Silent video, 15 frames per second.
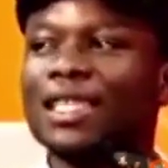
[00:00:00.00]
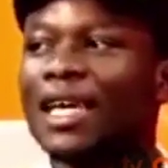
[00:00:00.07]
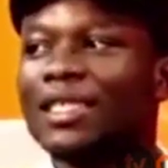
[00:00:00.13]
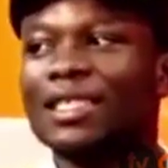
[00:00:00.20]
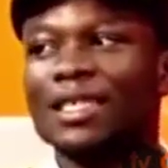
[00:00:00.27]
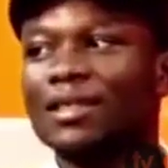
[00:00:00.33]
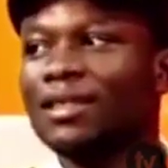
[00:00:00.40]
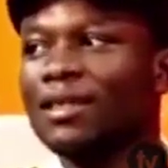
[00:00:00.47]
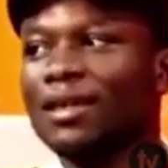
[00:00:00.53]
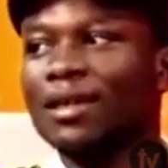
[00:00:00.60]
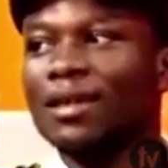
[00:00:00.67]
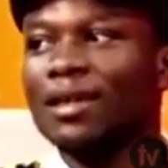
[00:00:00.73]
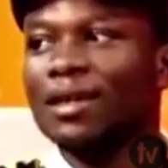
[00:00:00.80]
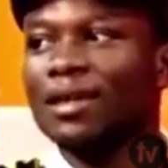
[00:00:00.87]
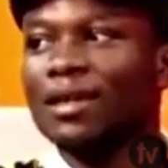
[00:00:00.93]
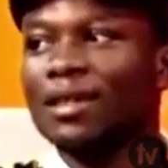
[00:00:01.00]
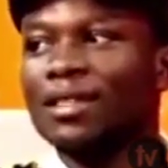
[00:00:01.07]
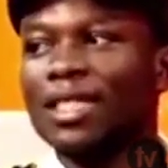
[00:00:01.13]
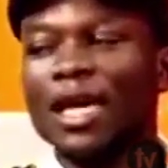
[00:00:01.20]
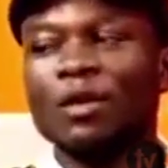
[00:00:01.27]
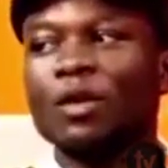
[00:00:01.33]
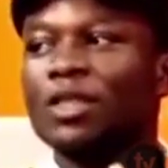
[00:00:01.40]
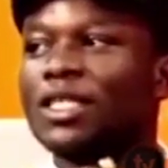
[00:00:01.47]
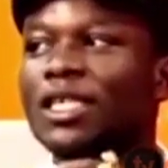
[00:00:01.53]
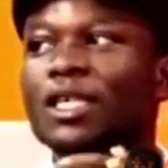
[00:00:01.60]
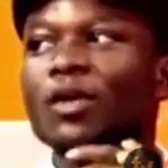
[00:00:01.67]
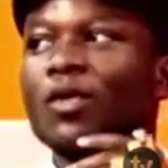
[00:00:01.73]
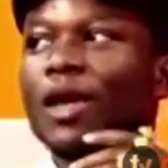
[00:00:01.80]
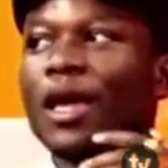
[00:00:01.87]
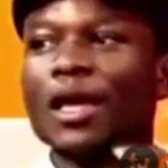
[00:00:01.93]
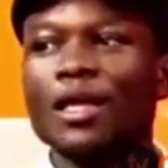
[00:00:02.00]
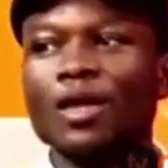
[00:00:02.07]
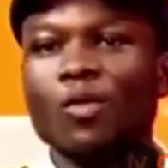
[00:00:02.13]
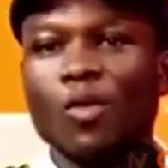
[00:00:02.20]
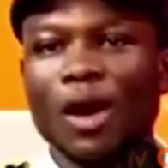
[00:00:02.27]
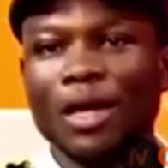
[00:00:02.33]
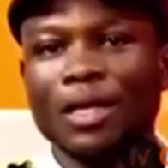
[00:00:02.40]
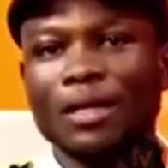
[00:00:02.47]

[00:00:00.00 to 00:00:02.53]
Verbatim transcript: desert shall not kill anyone